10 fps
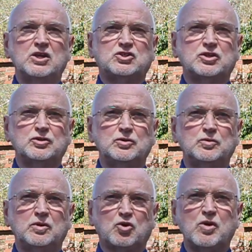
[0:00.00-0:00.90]
to
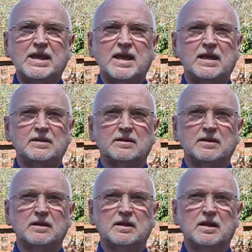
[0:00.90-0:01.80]
create
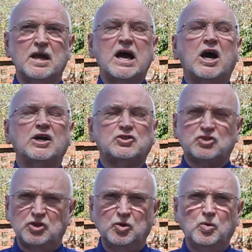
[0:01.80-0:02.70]
a
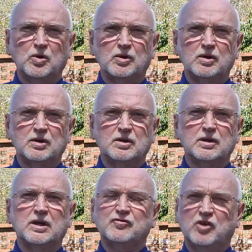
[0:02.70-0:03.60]
tour
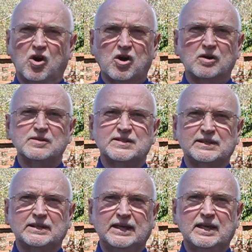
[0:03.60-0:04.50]
of gardens in
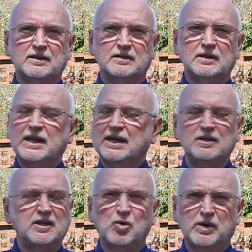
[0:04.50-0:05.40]
Atlanta like
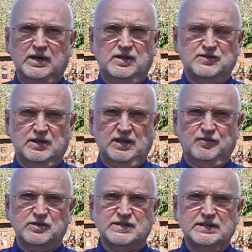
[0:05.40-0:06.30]
no one else had
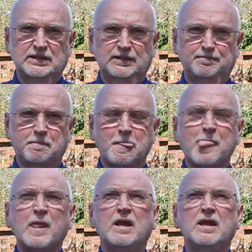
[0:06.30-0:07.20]
ever seen.
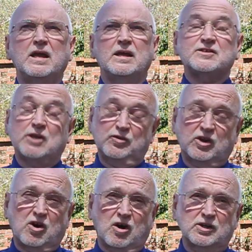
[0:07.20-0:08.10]
So the
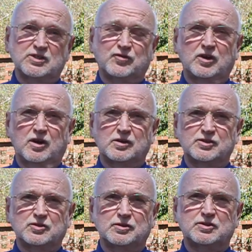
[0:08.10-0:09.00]
Gardens for
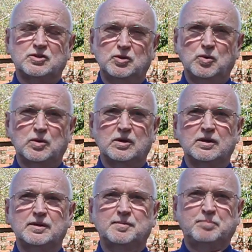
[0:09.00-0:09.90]
Connoisseurs Tour
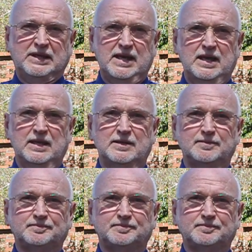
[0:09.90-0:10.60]
began.